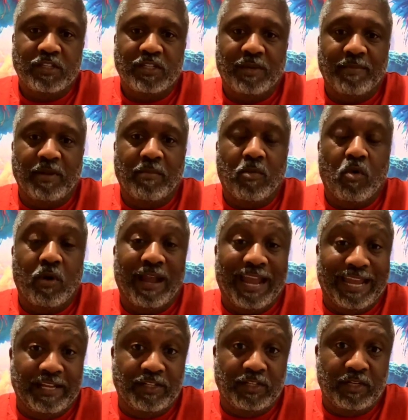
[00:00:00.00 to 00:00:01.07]
Some of the more
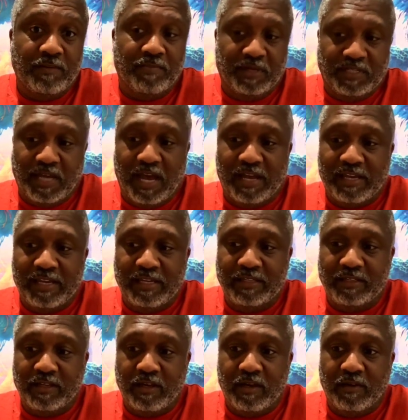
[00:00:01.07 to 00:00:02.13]
ancient
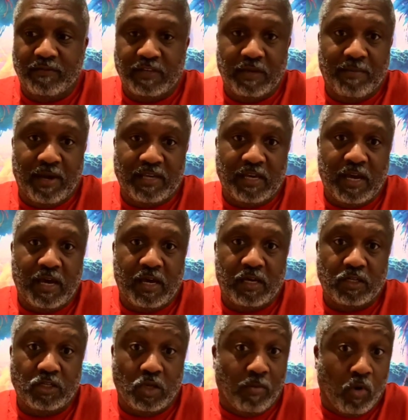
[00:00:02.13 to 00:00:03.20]
Patakis of
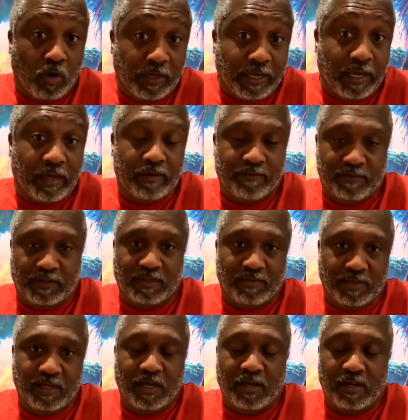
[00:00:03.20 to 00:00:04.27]
Yemaya, Yemoya for
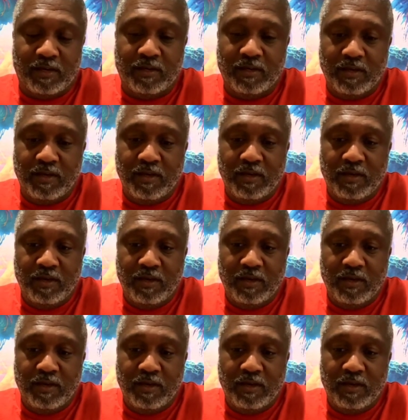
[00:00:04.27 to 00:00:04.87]
some of y'all.